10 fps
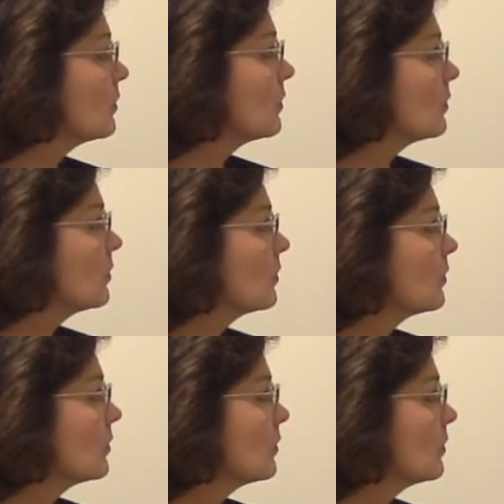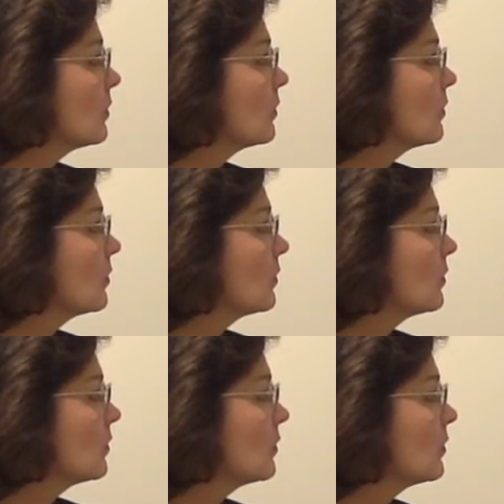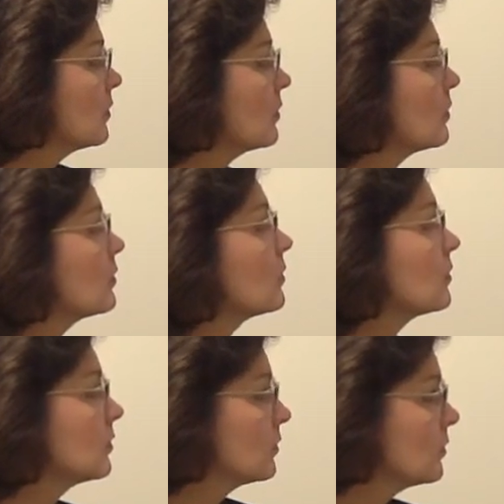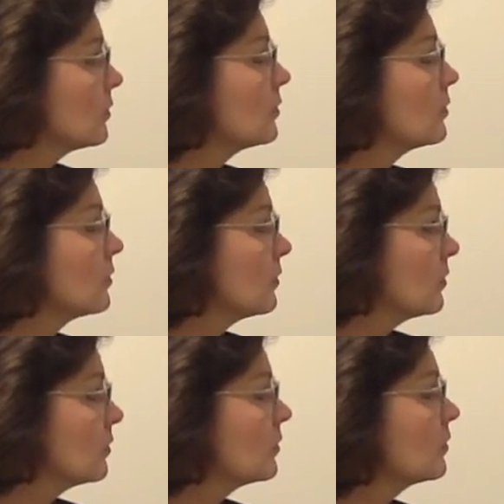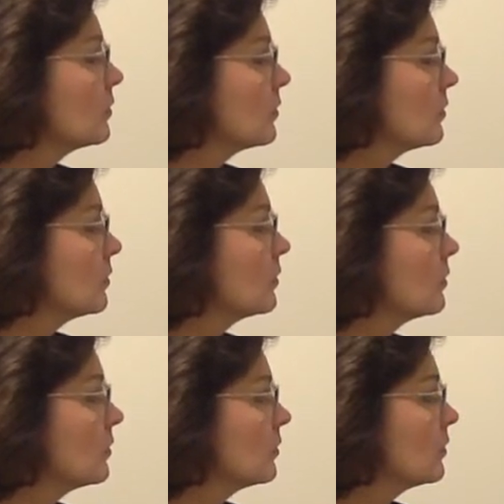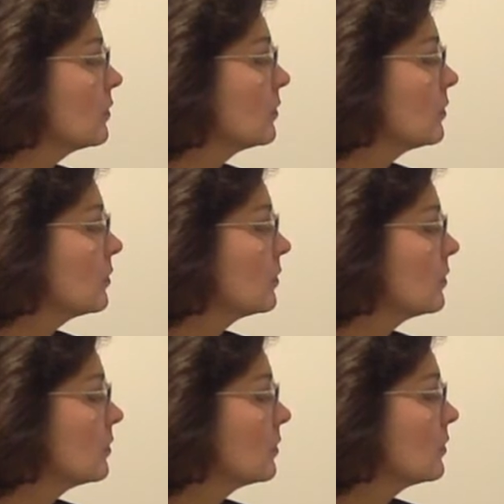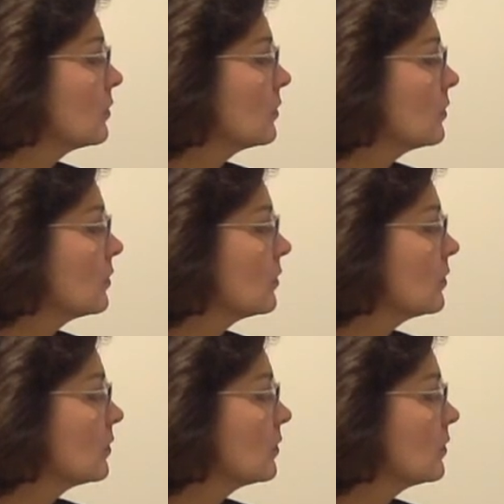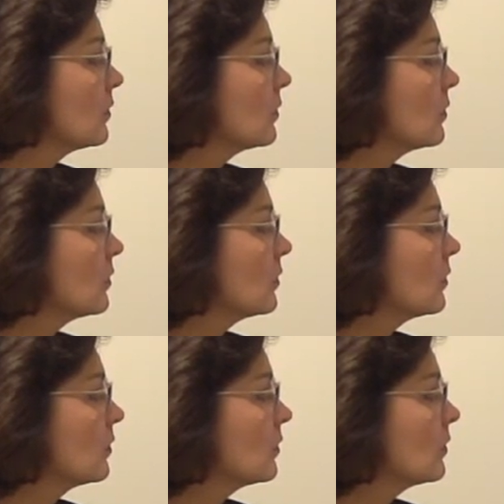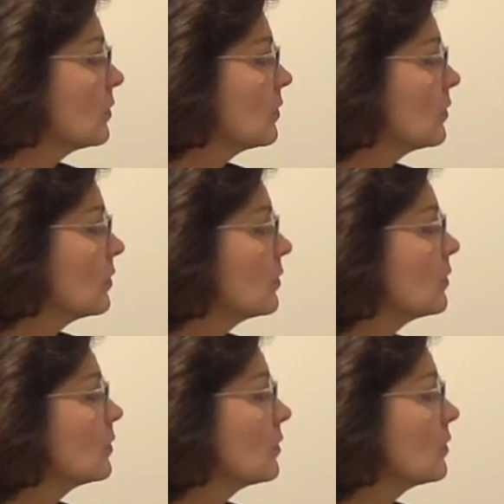No words are spoken by the person on screen.